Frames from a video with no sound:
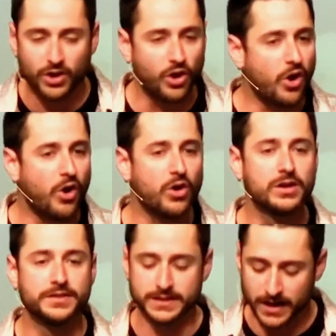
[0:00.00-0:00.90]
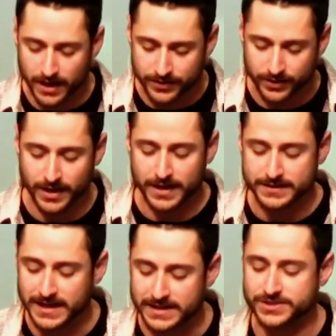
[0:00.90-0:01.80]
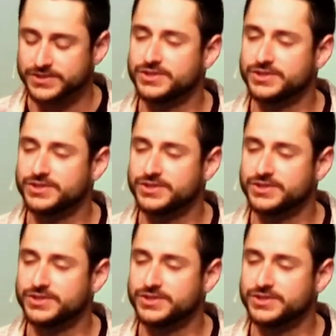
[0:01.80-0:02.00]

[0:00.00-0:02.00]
all the other nations.